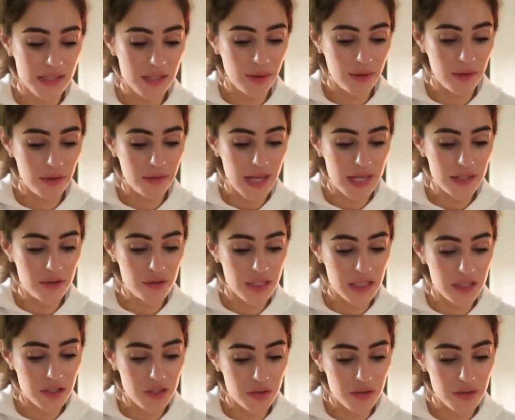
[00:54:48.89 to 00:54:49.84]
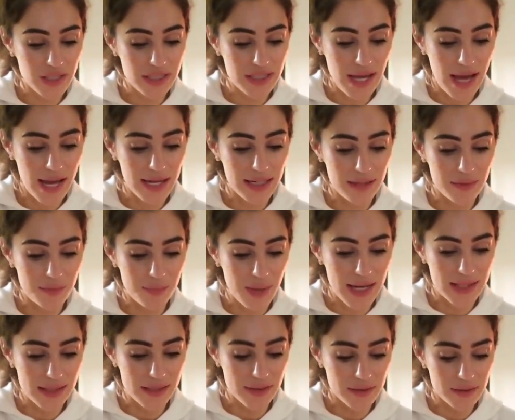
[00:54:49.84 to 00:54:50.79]
So I got their traditional Italian
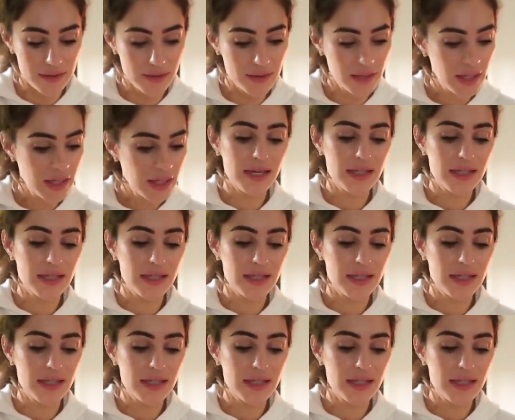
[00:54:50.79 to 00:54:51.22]
basil,